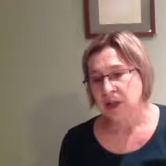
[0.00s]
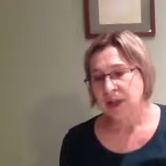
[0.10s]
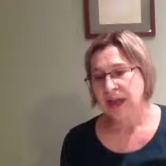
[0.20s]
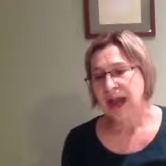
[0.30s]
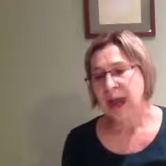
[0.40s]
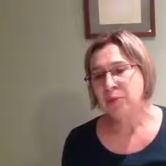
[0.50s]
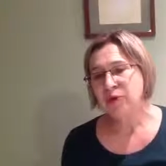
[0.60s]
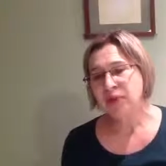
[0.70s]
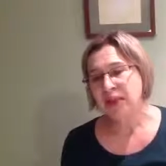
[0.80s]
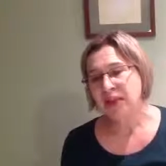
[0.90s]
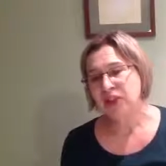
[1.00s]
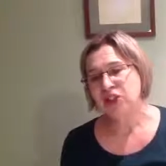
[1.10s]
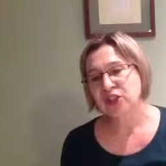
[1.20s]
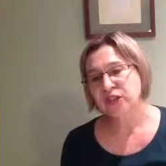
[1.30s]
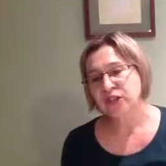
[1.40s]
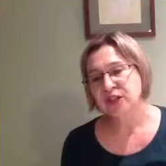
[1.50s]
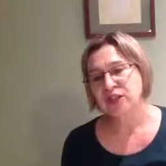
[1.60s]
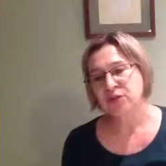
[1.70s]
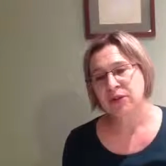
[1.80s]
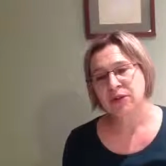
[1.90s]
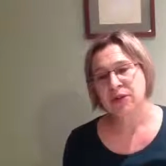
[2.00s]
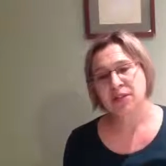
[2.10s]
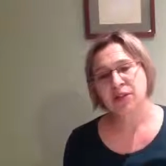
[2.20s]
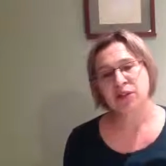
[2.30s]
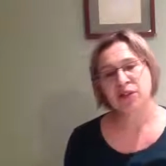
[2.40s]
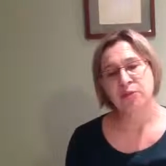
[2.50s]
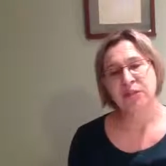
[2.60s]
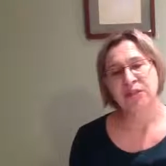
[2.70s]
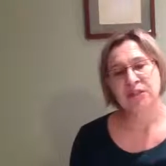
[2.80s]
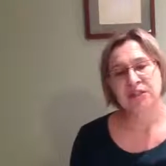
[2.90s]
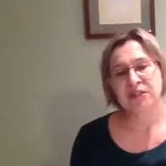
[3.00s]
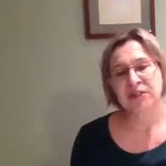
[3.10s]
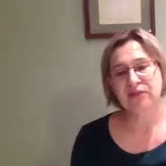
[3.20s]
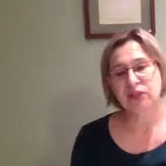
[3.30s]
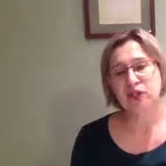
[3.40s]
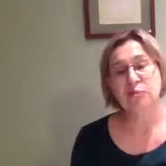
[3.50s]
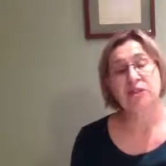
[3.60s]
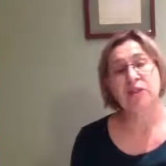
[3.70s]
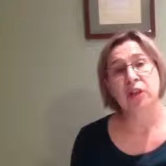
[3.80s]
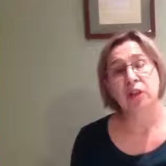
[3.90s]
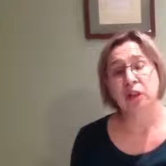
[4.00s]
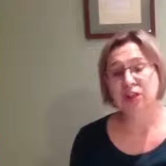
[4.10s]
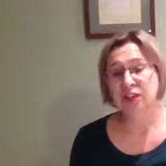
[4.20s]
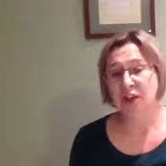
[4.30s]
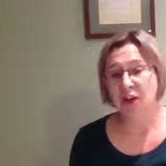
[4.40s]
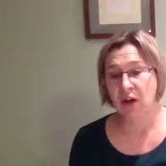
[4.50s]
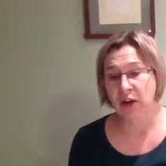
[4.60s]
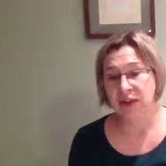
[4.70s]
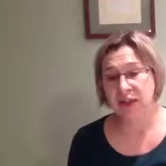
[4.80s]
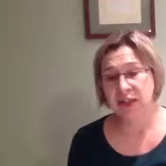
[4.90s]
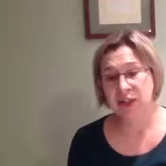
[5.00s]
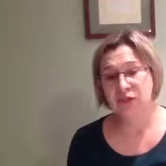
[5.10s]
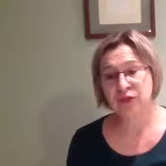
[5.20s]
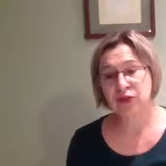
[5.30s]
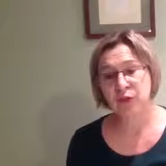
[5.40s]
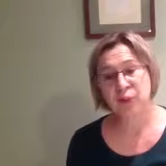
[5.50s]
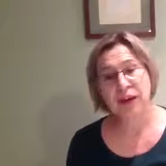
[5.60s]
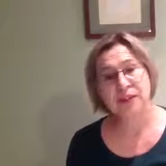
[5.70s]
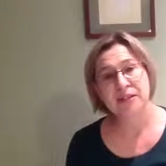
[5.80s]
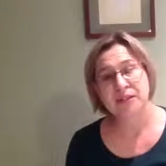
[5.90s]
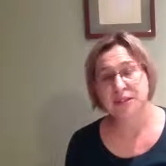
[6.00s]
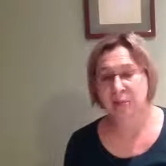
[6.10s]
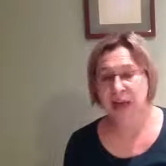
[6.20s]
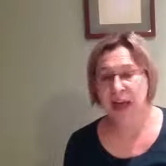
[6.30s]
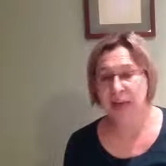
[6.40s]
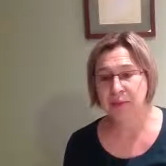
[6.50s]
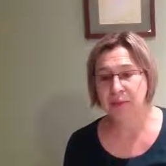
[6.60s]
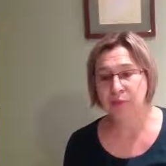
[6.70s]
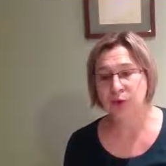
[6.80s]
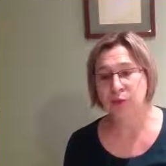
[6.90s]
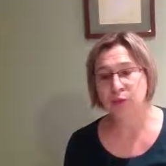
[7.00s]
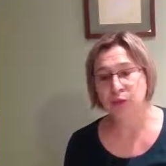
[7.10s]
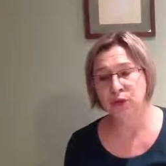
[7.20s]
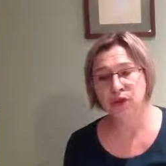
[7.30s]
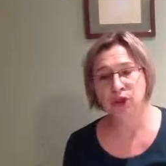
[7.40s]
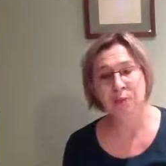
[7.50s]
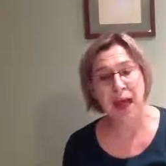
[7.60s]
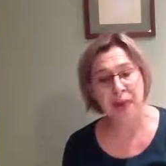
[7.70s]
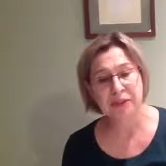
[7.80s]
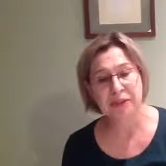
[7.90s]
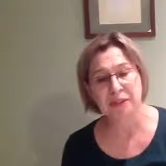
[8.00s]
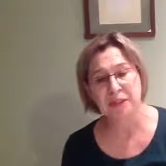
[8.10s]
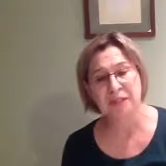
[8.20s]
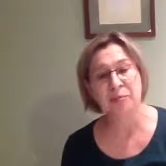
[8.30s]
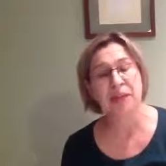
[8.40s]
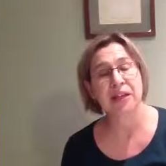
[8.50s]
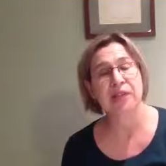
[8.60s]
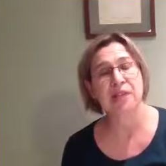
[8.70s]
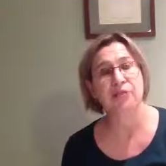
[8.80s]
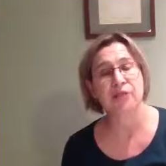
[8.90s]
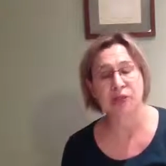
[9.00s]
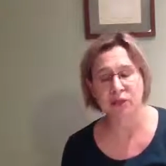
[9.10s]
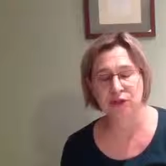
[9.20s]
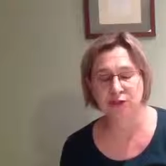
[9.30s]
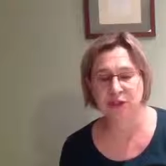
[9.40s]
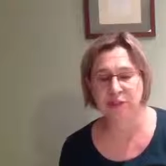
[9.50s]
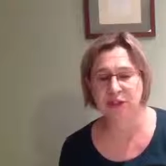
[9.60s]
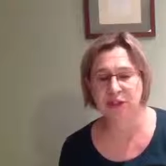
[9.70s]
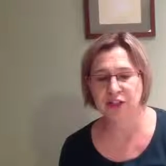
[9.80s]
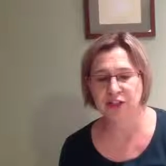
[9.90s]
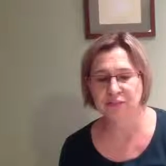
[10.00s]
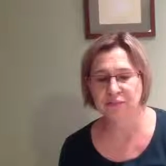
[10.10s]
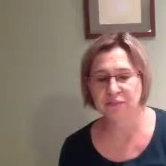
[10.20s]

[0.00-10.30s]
Yet habit for each of these three is not so much conceived in terms of the logic guiding individual practice, but habit, or the broader term habitus, as a mechanism for social reproduction.